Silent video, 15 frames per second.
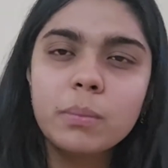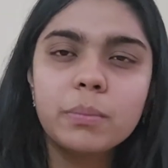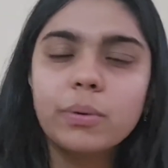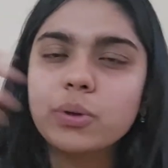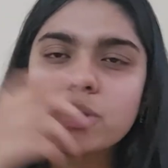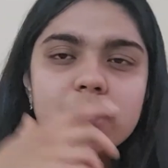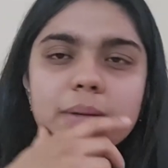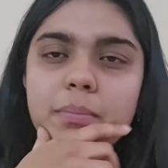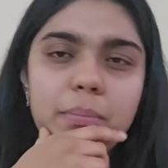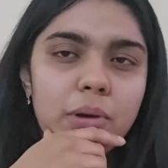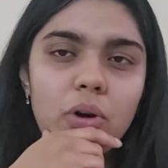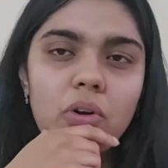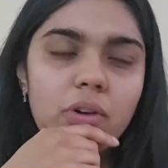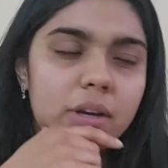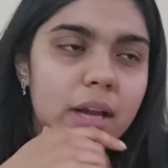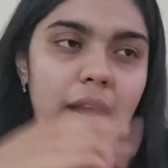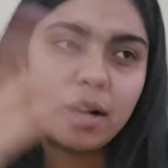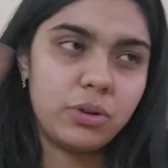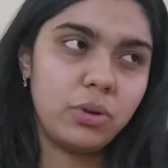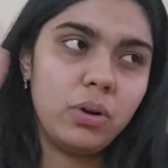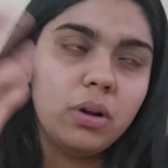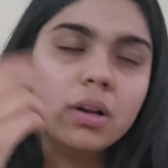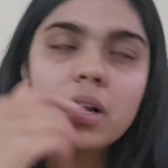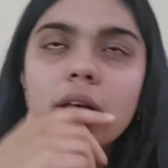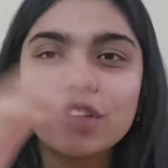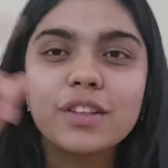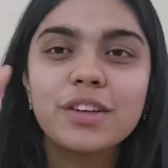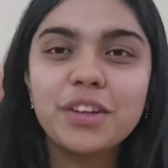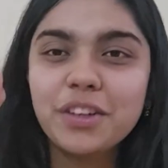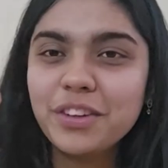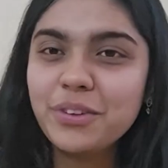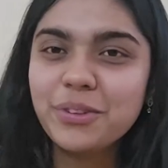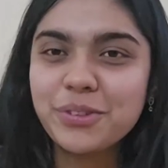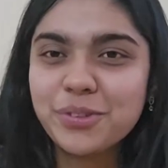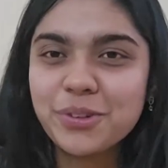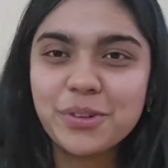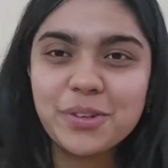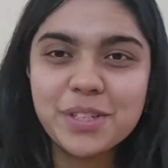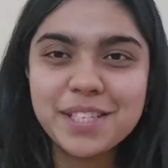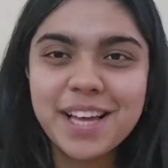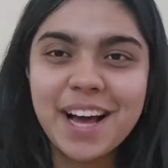Boards and Beyond at all. The third resource